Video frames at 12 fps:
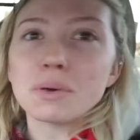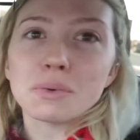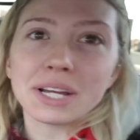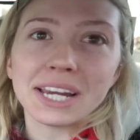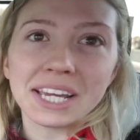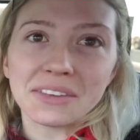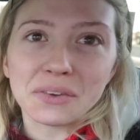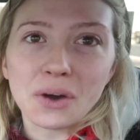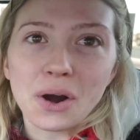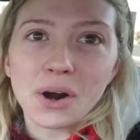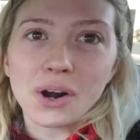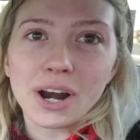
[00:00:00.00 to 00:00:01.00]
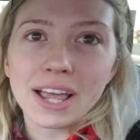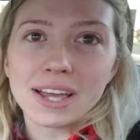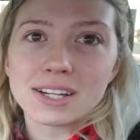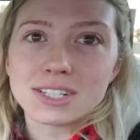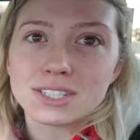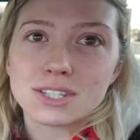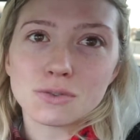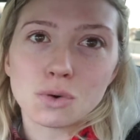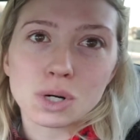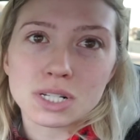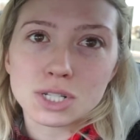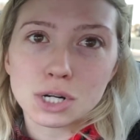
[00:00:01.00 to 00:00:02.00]
were getting in the car and of
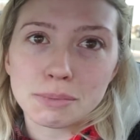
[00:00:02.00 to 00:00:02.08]
course her